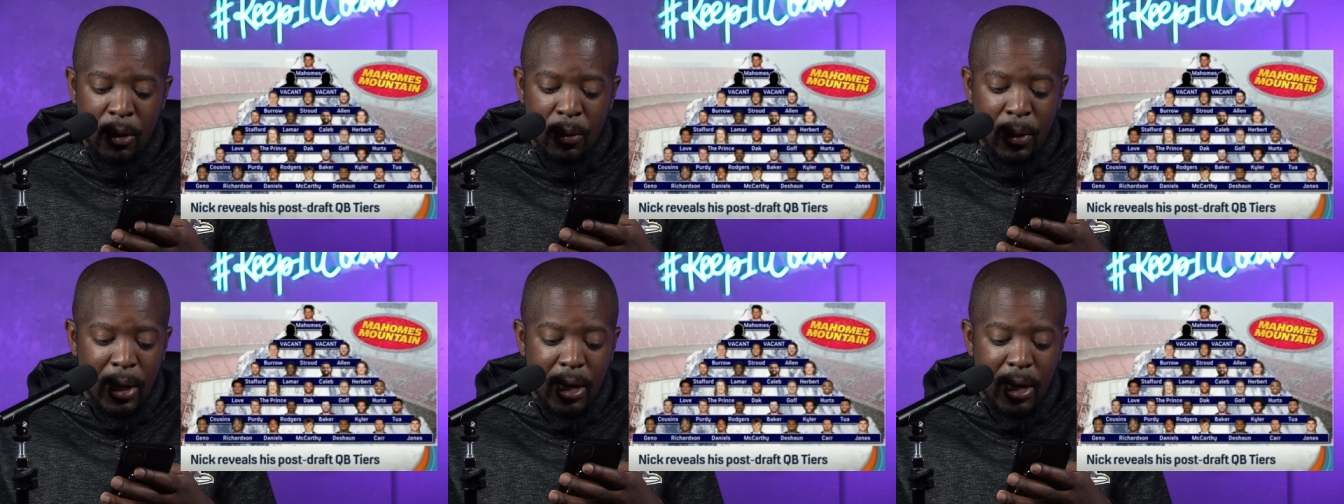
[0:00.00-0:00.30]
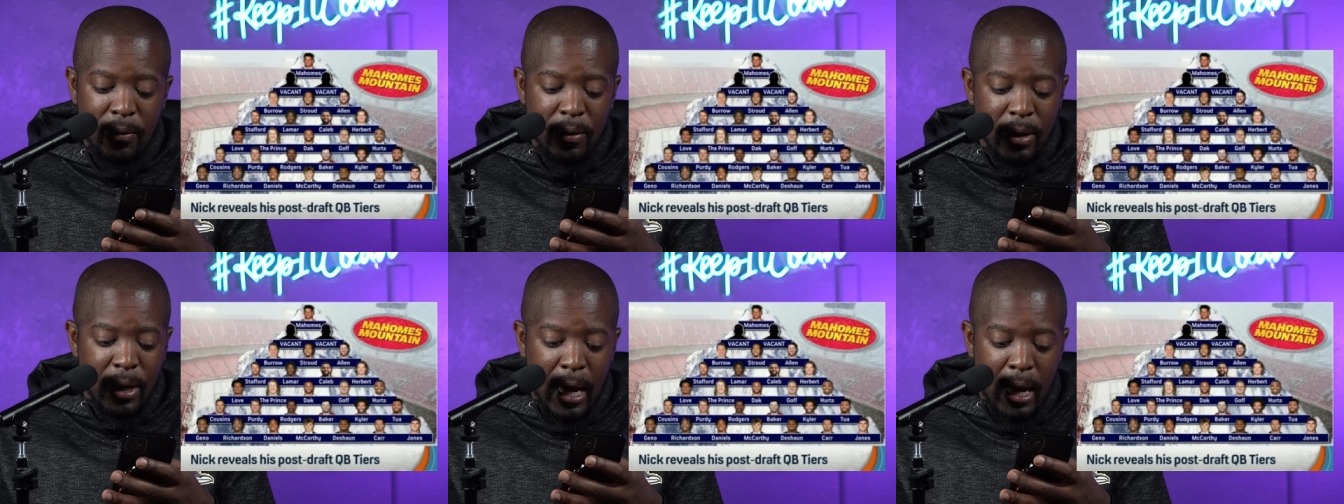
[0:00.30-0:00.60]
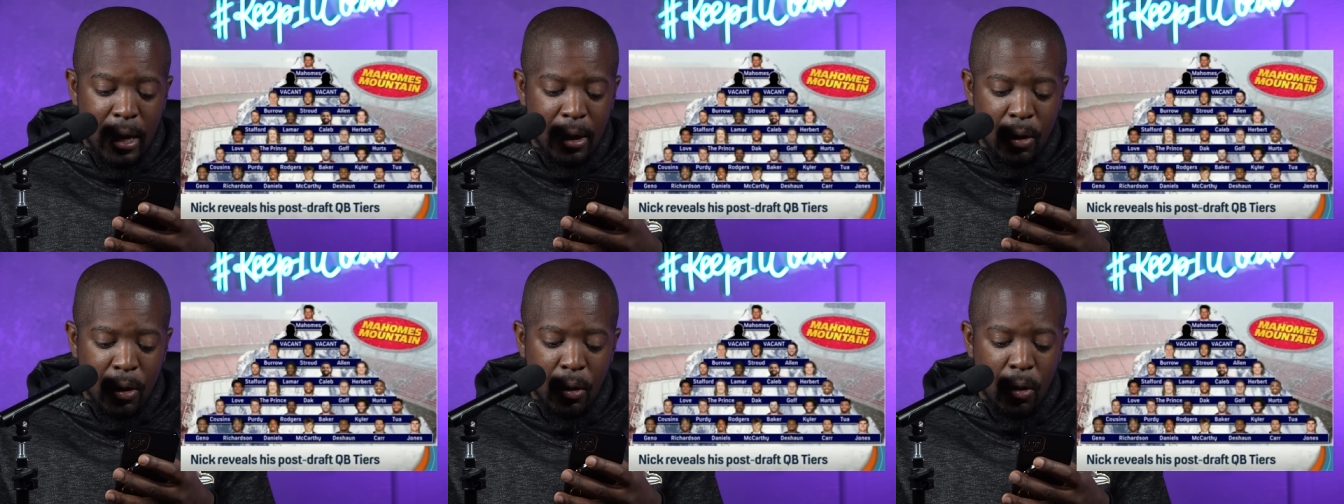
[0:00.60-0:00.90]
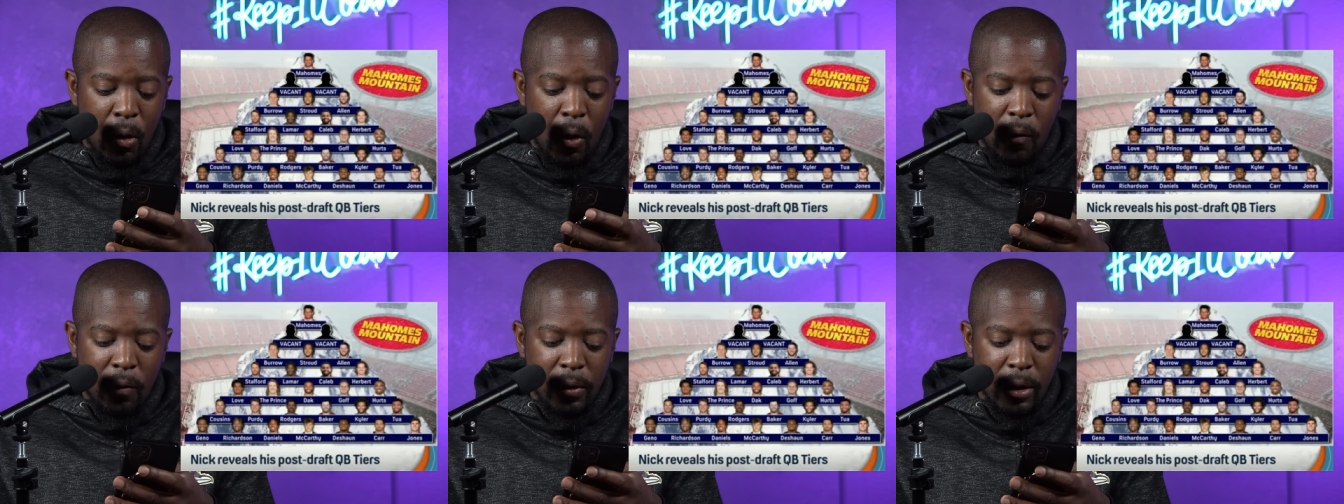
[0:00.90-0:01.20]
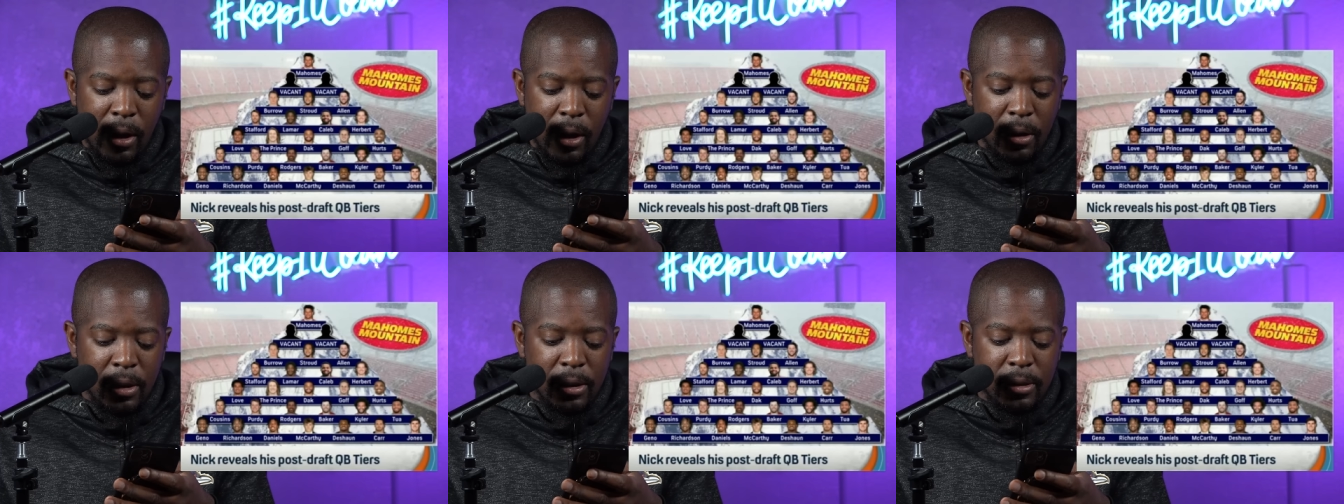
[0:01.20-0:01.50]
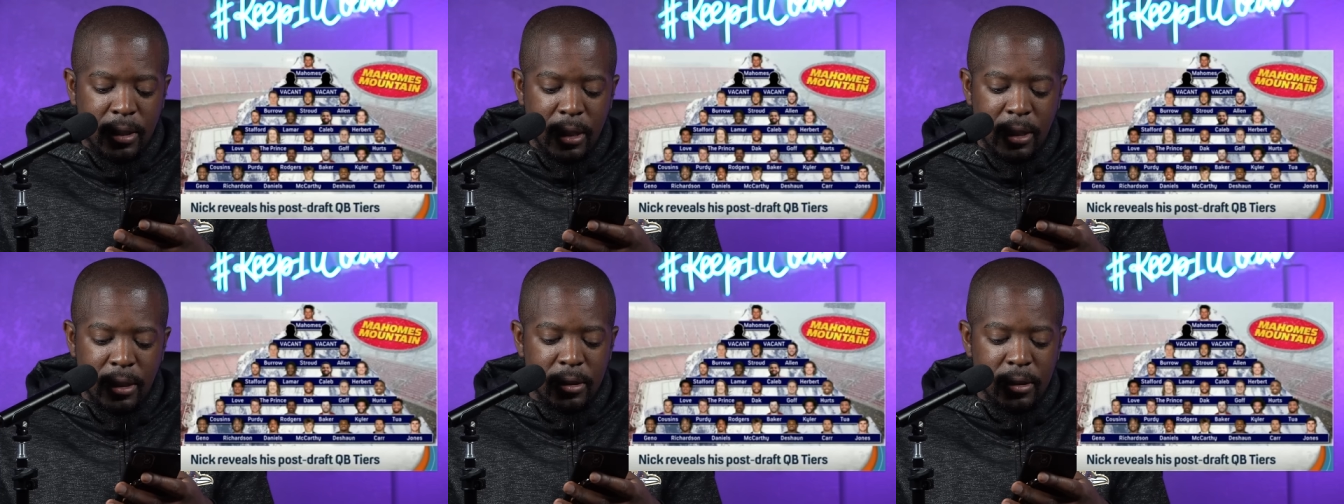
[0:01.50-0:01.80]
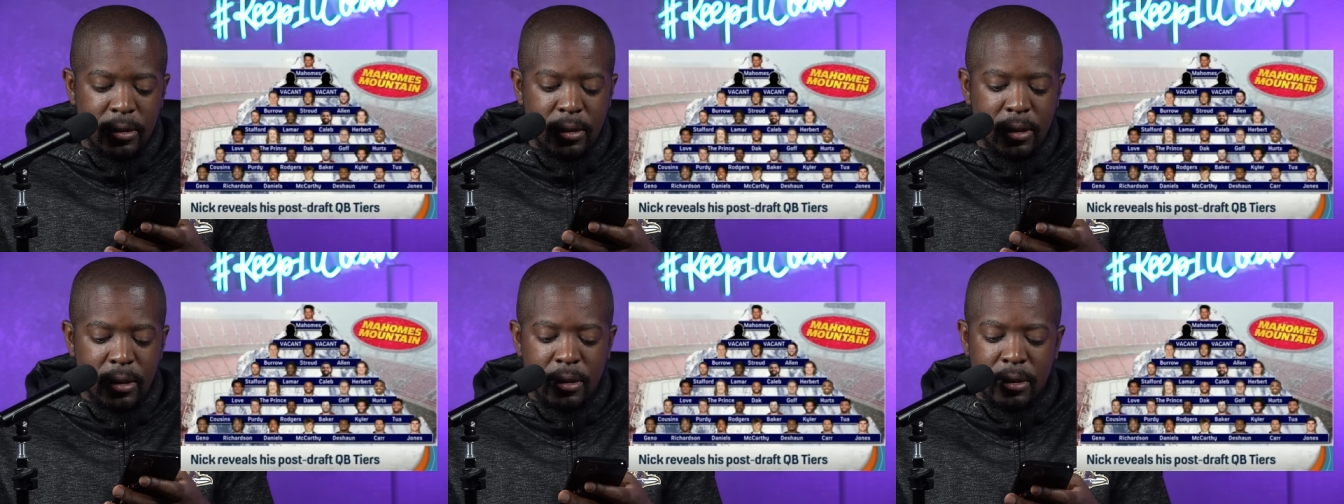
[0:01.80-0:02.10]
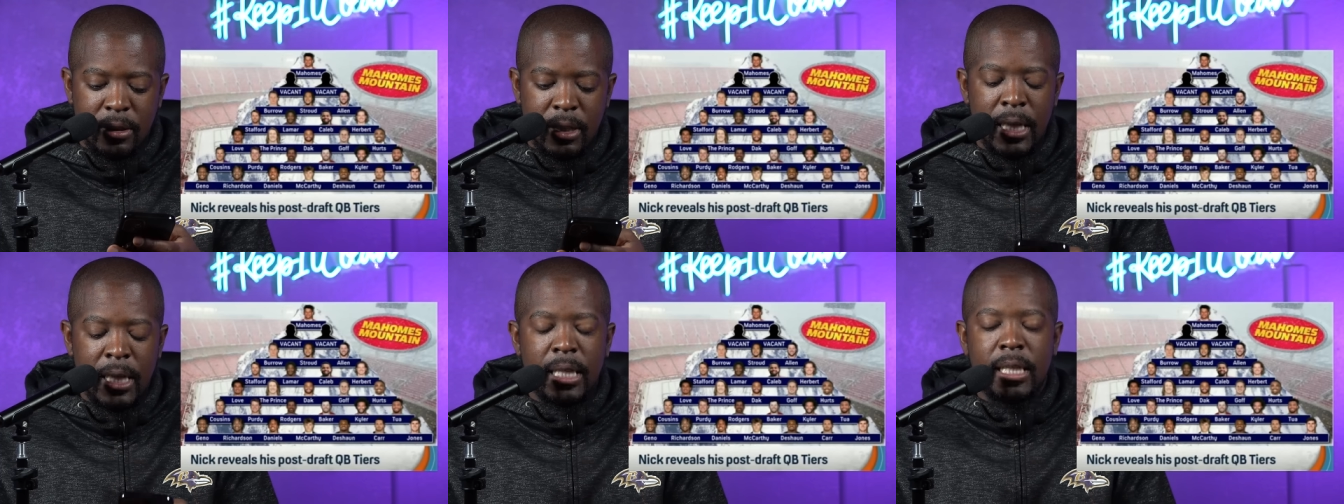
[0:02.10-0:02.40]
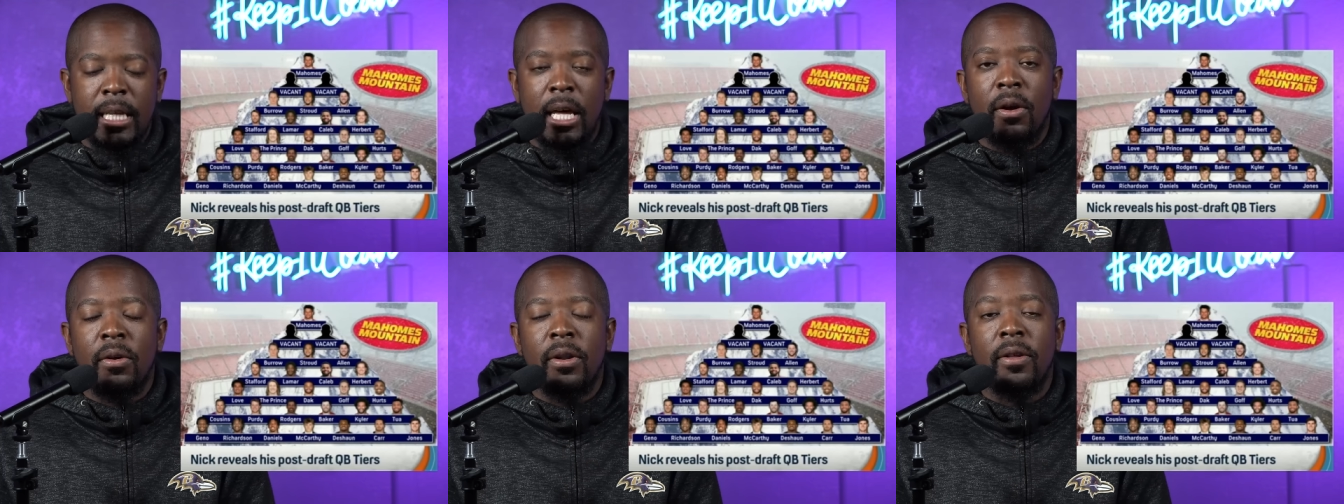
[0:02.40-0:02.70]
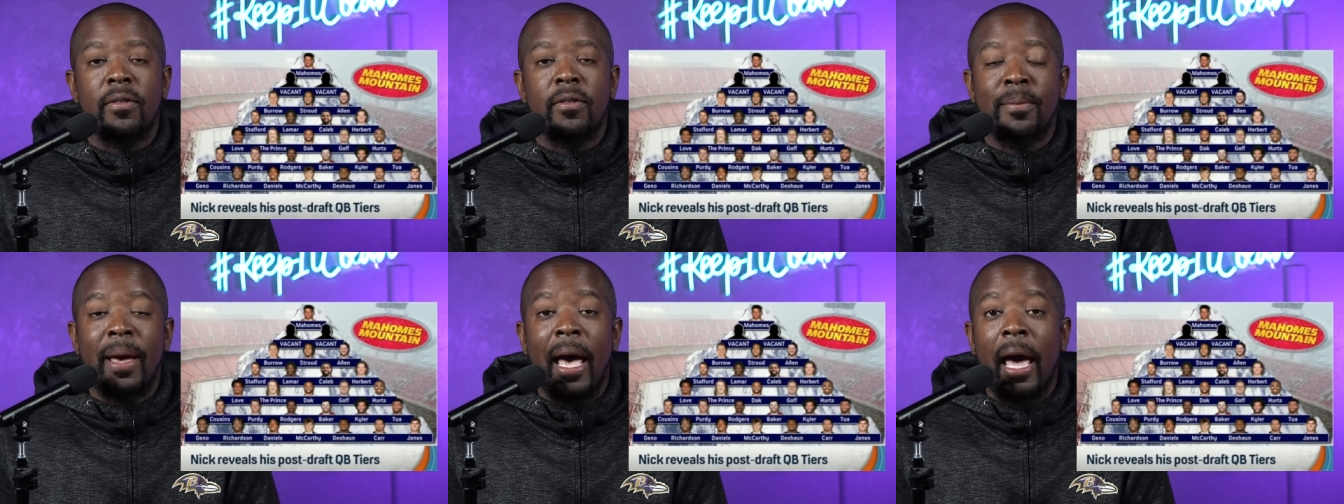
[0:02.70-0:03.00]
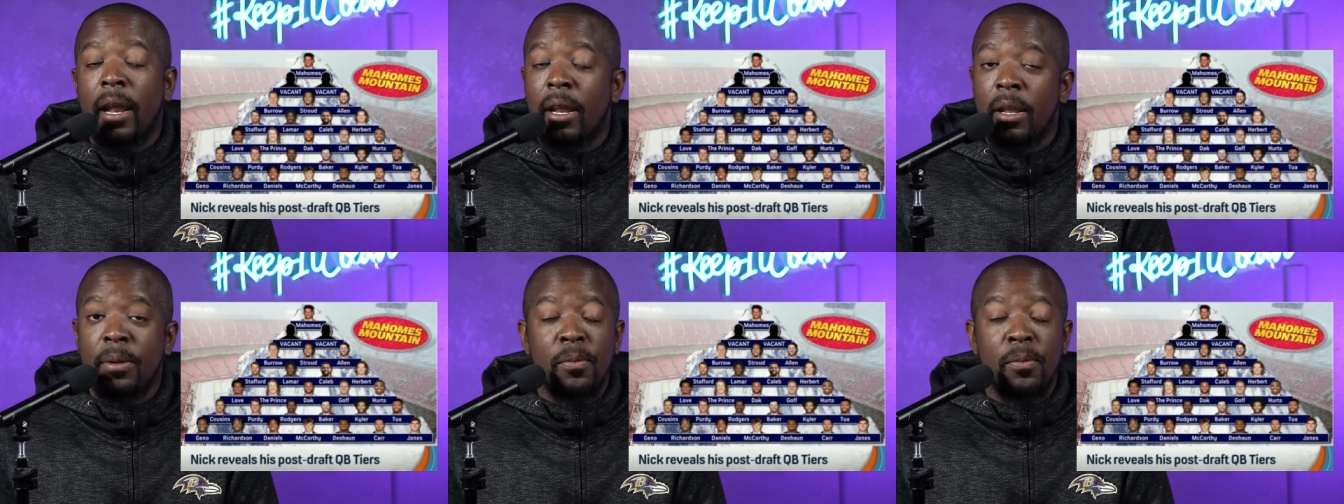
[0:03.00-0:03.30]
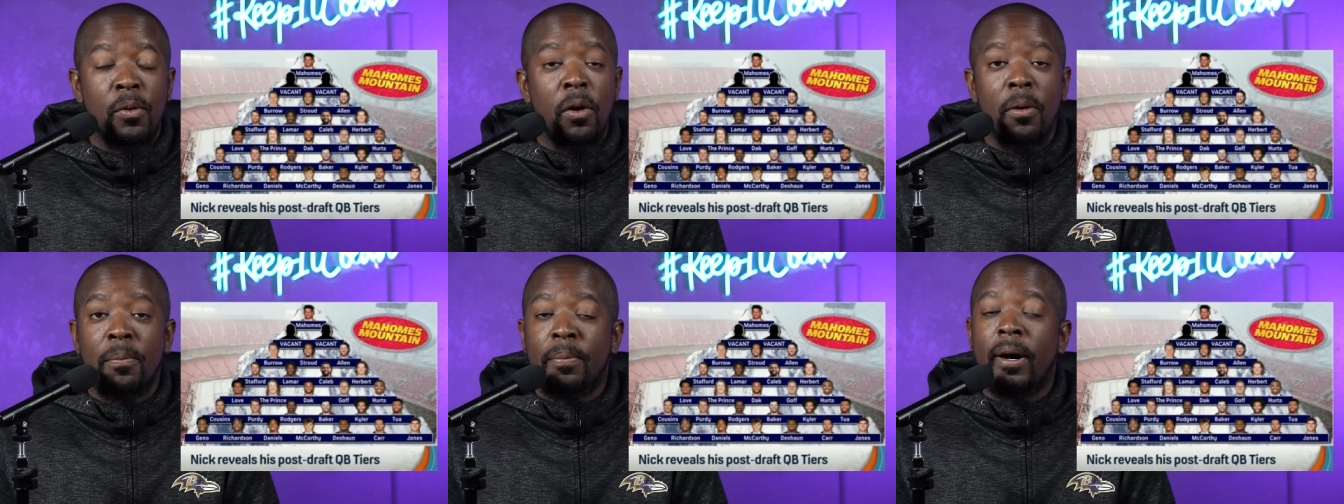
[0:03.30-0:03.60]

We ain't even gotta go over the other tiers because they don't even matter anymore.